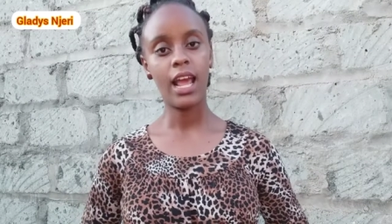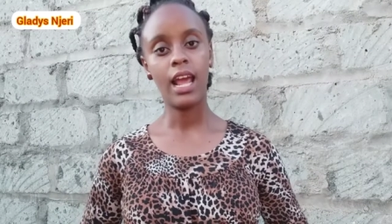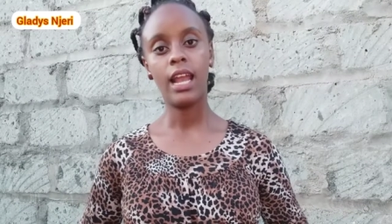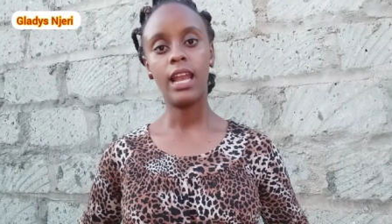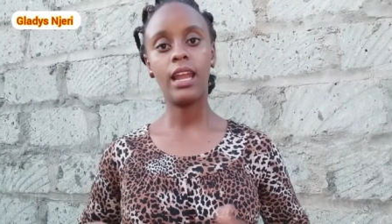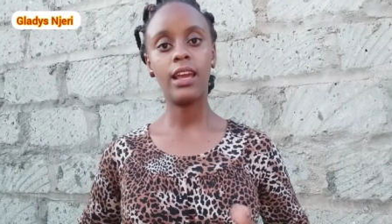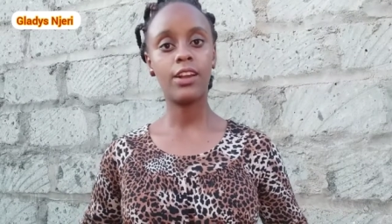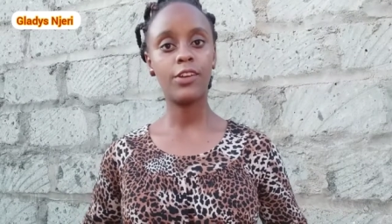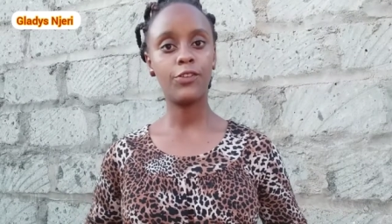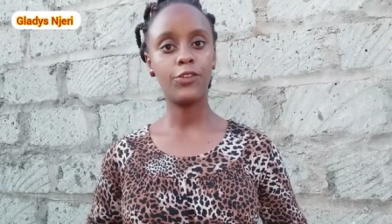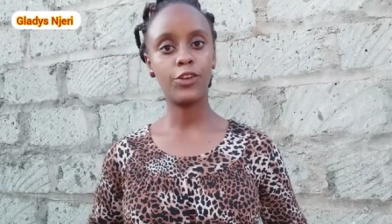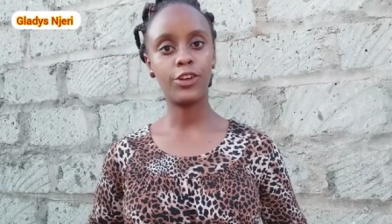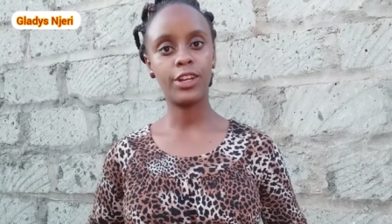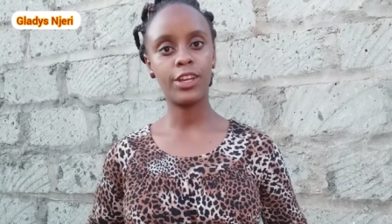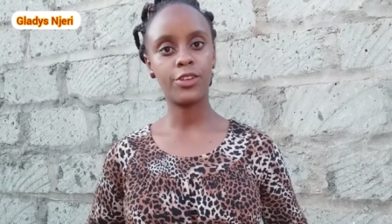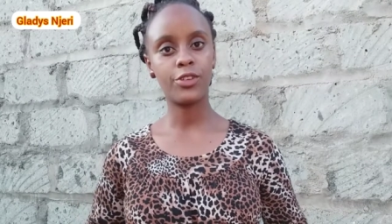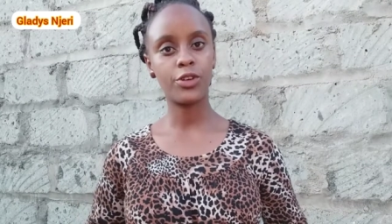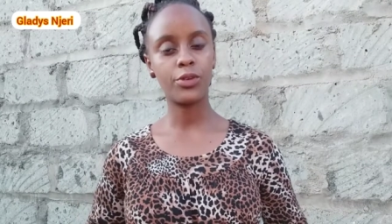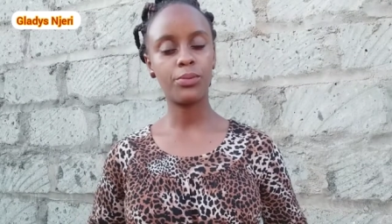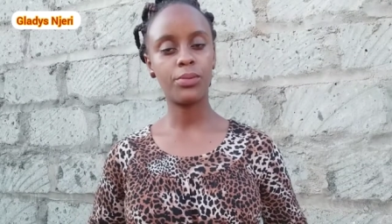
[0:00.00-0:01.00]
Like for
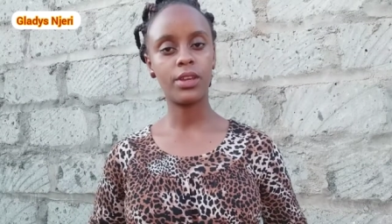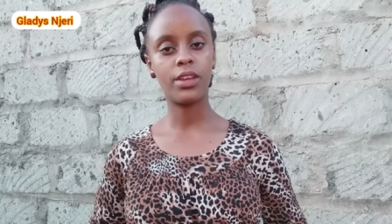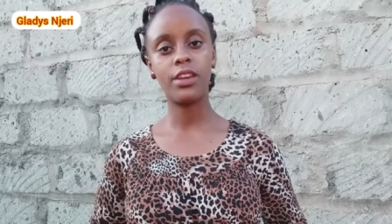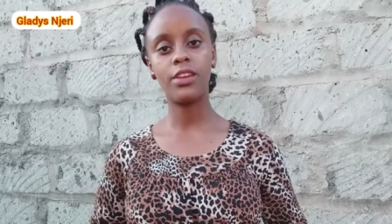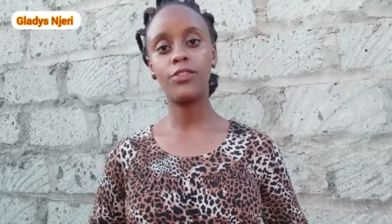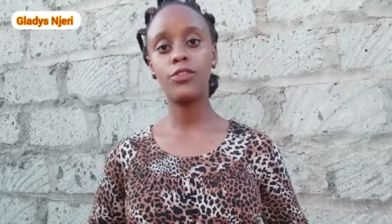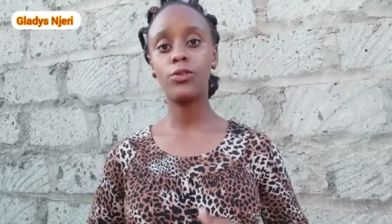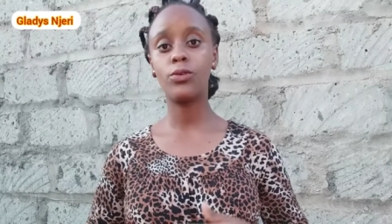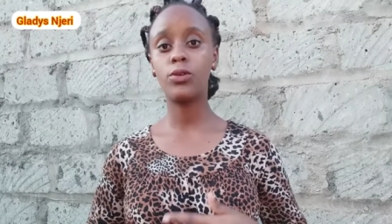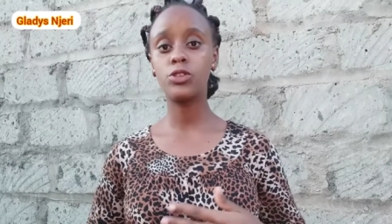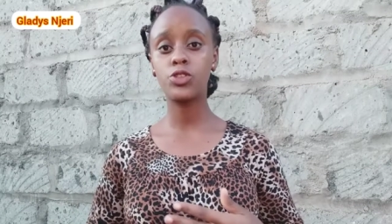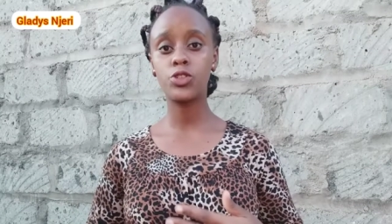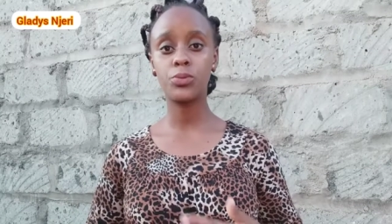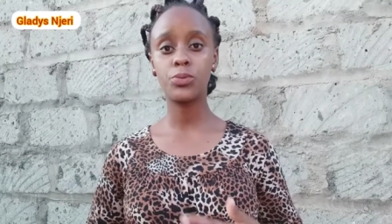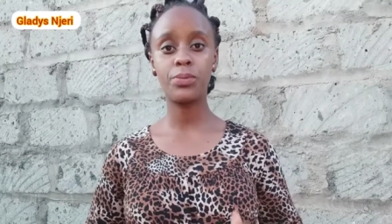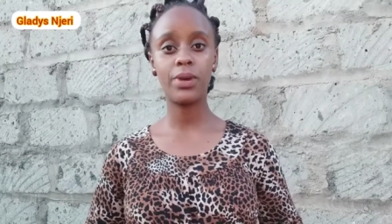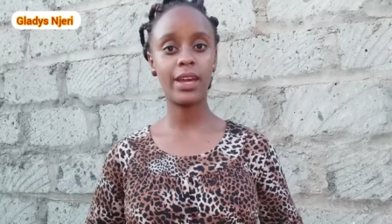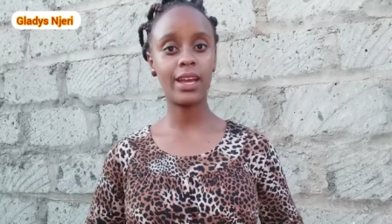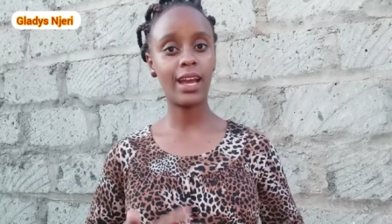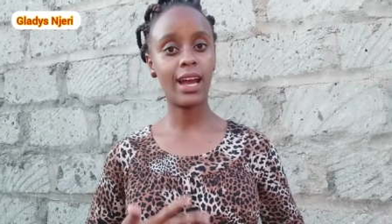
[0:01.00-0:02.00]
Nairobi, if you want to
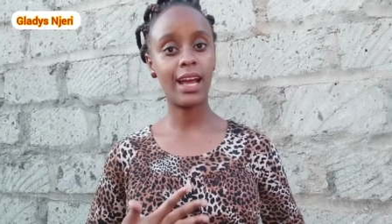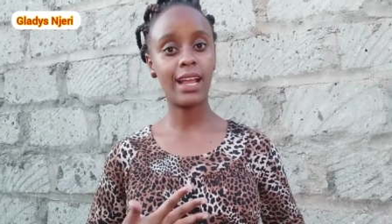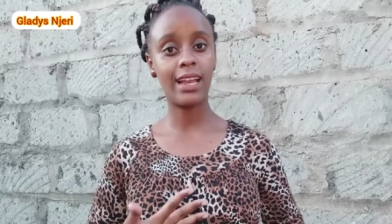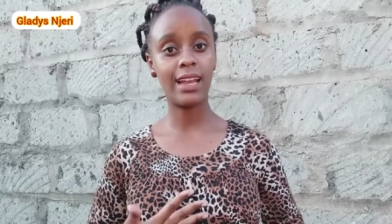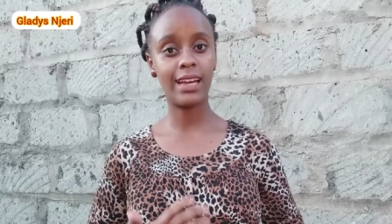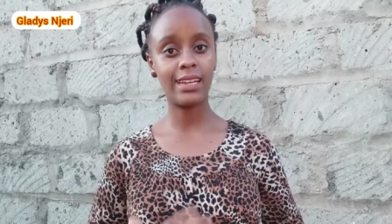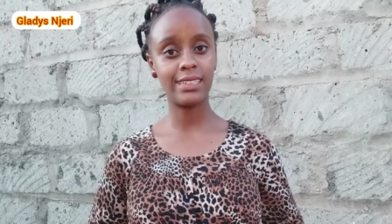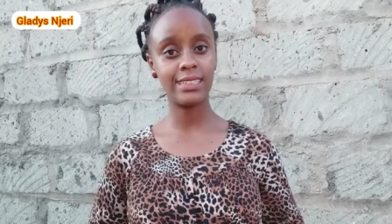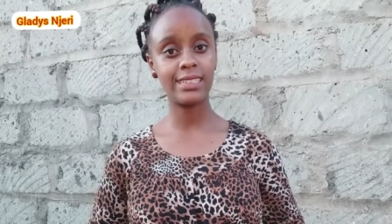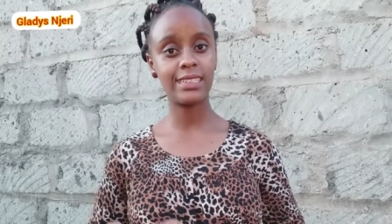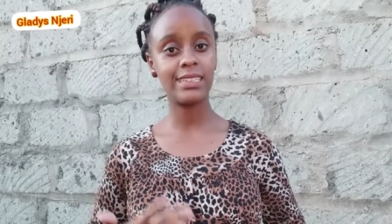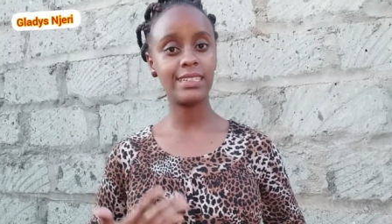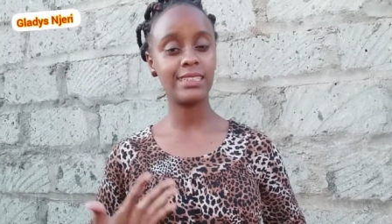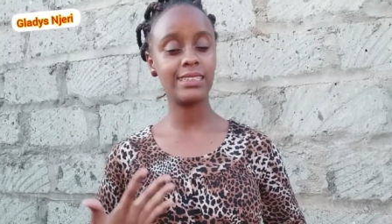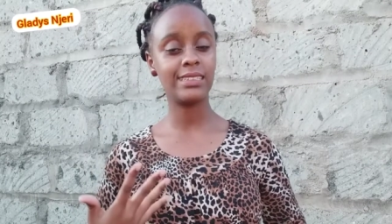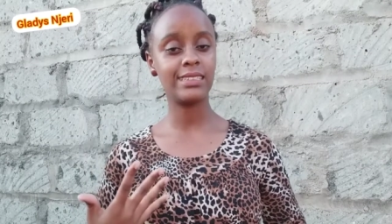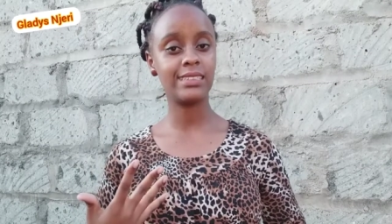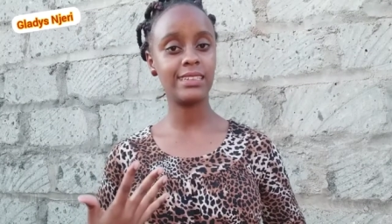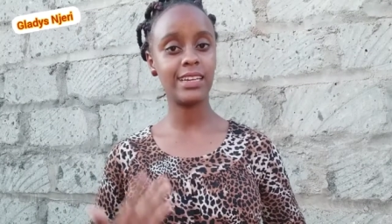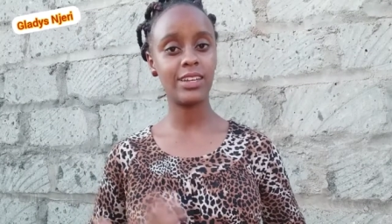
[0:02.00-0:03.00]
buy a land
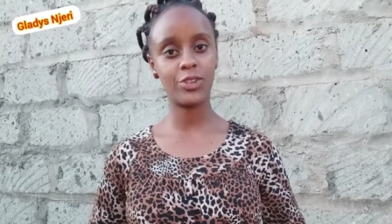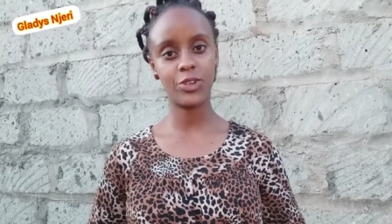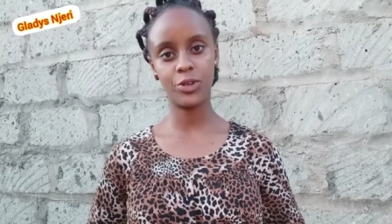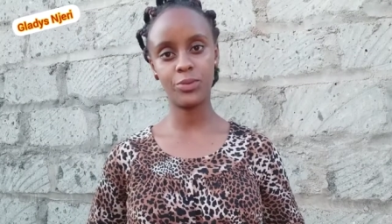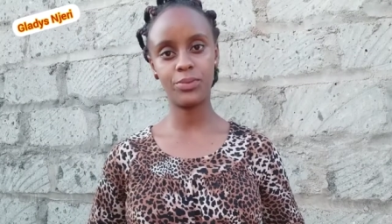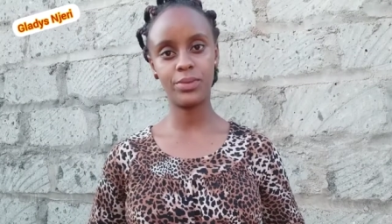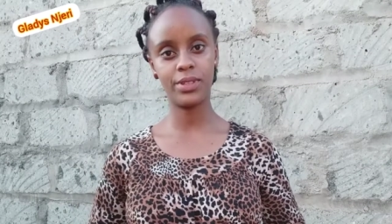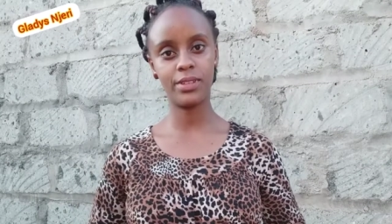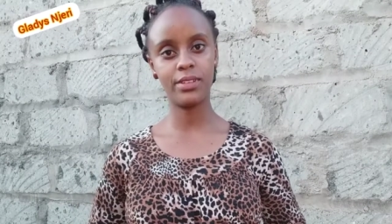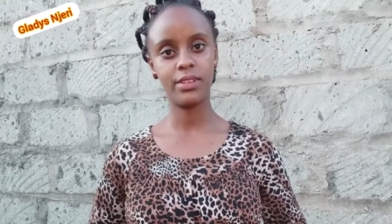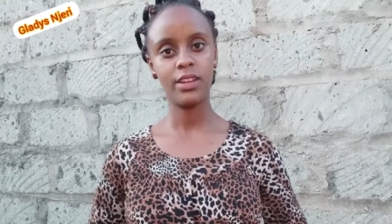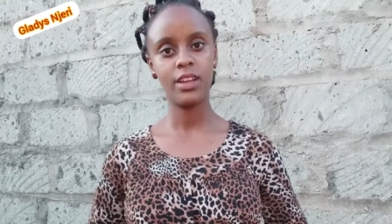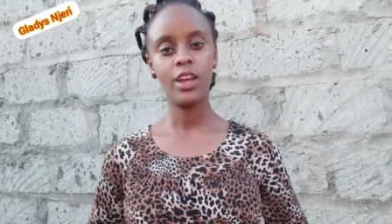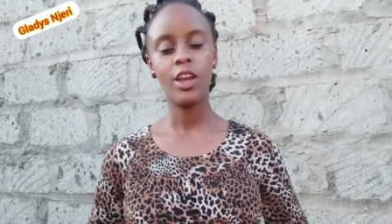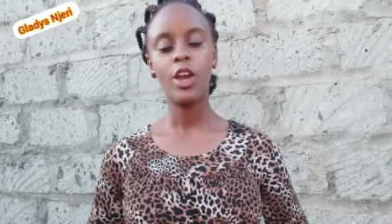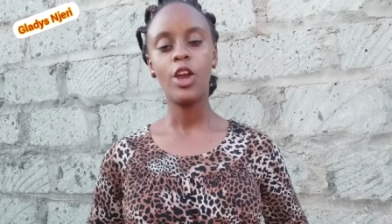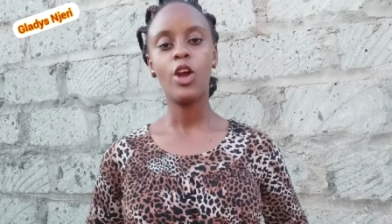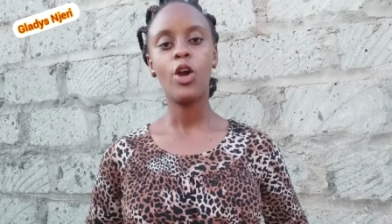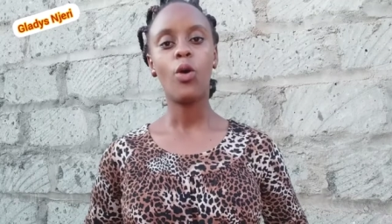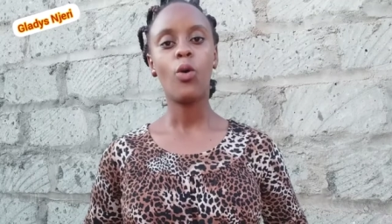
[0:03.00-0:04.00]
in Nairobi,
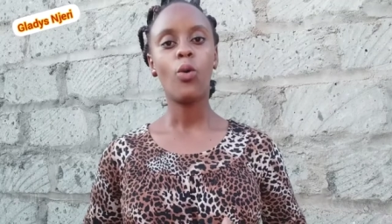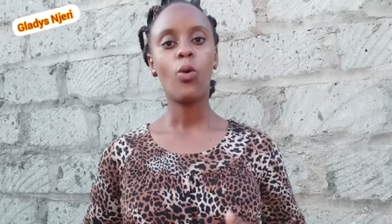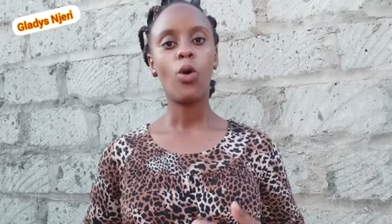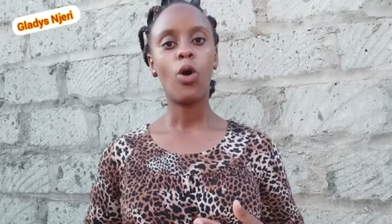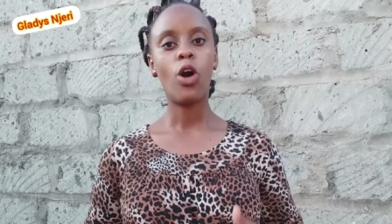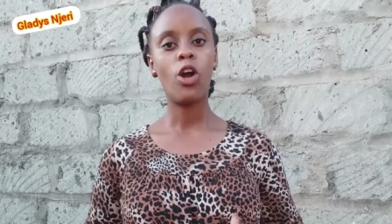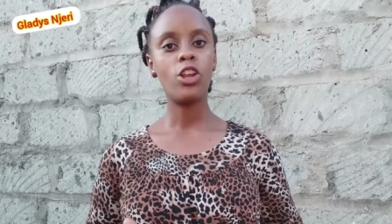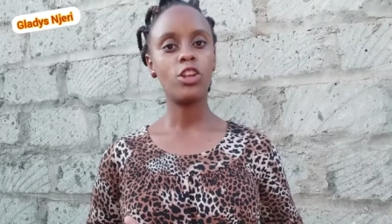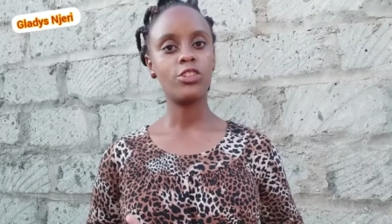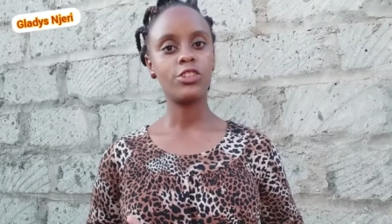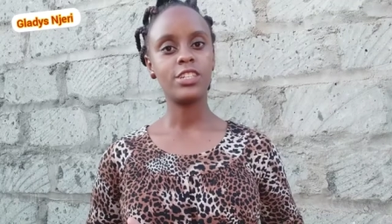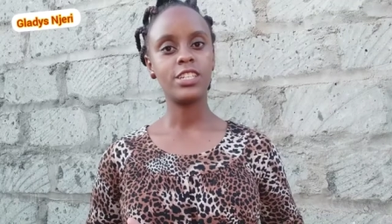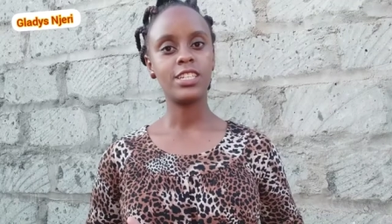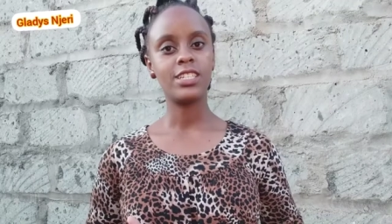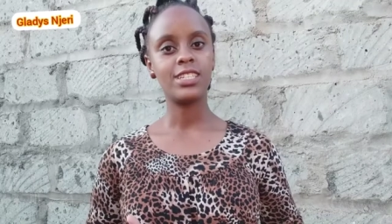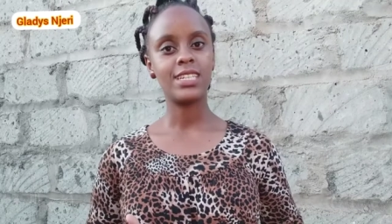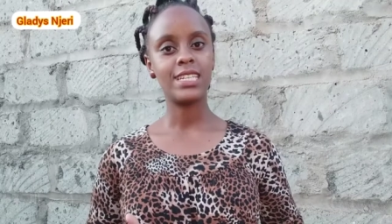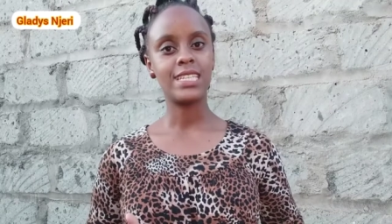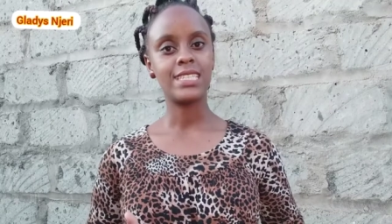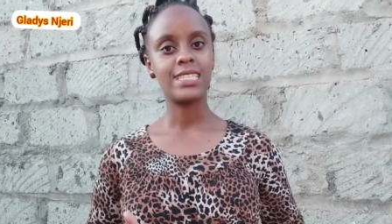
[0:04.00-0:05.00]
all you
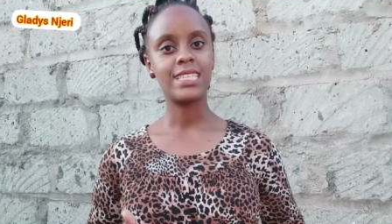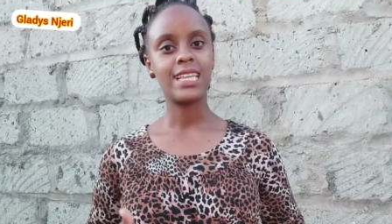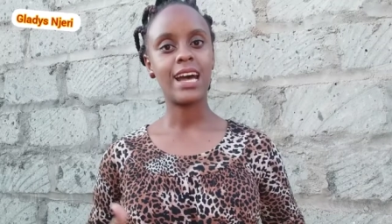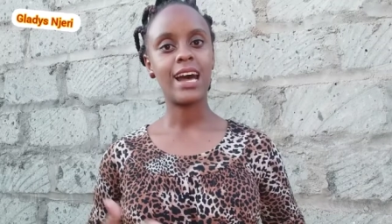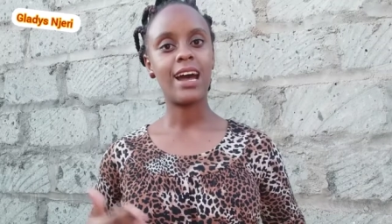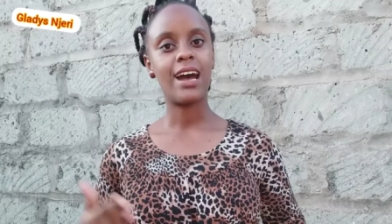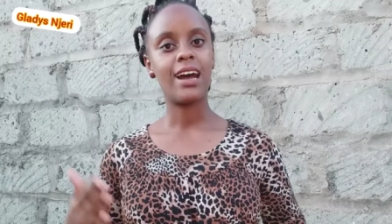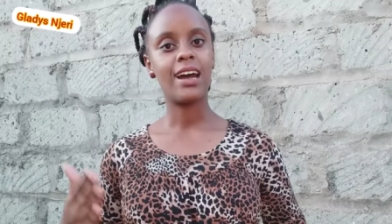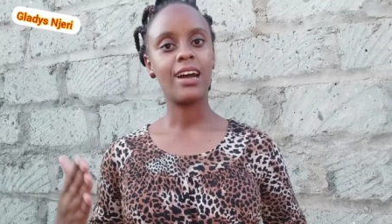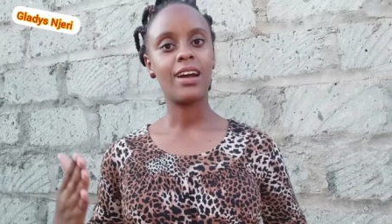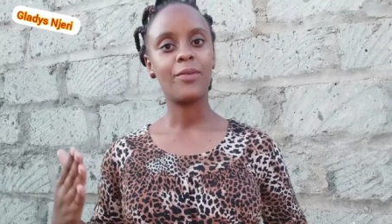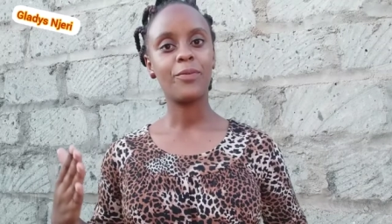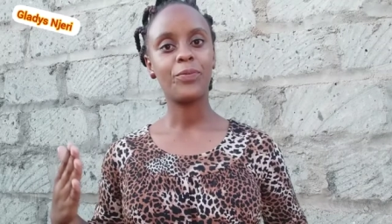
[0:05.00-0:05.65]
need is a